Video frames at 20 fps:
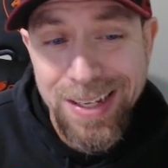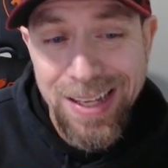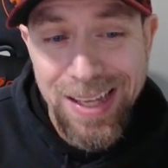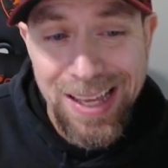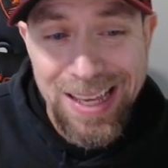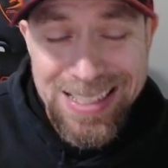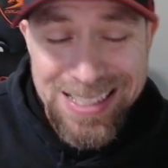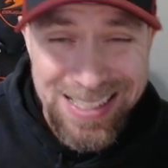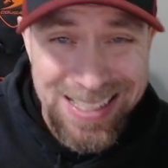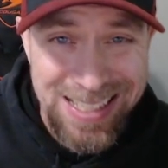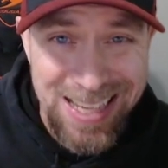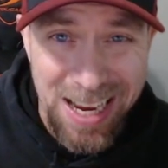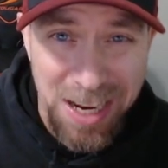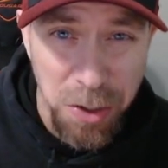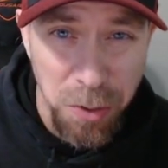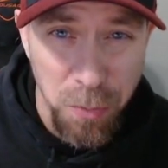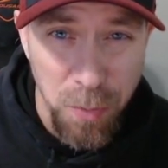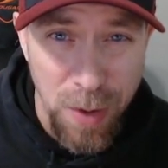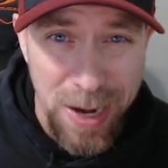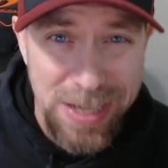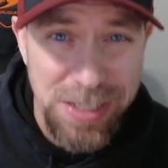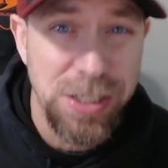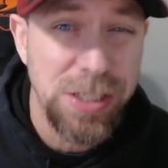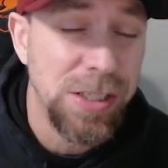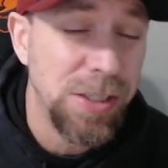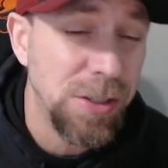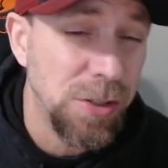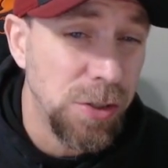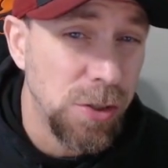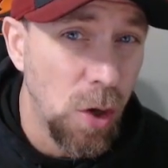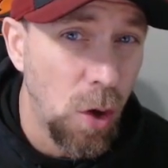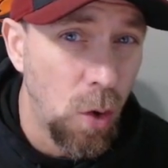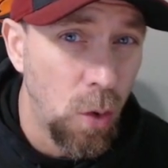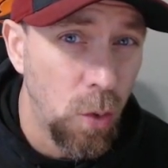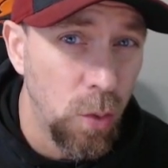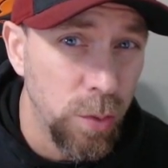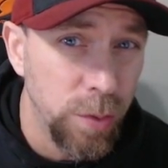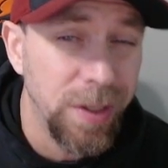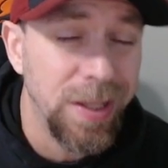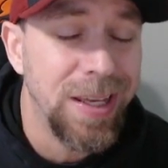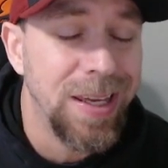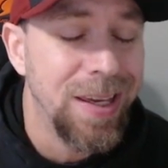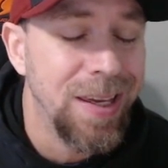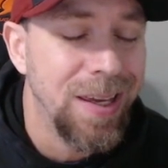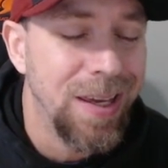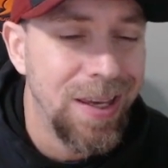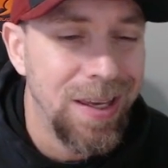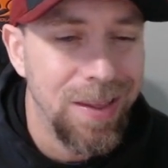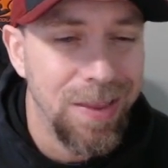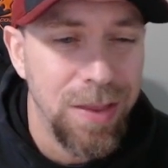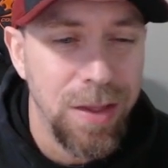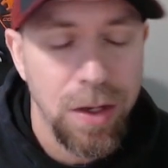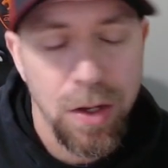and decorations only in the